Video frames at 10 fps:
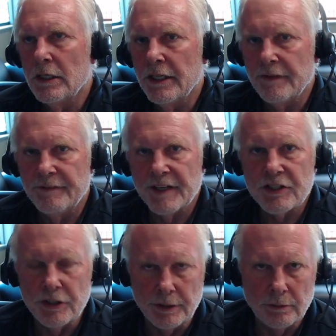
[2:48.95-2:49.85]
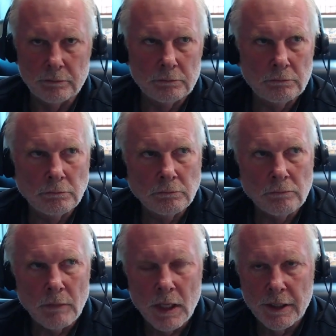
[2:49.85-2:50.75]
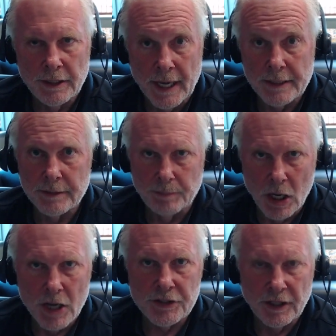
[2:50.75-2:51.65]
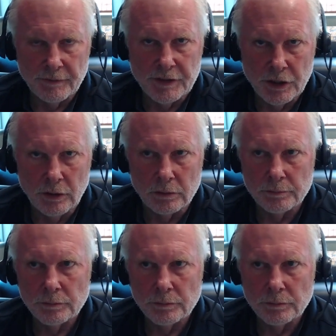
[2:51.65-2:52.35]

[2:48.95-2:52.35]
eviction, then that's positive too.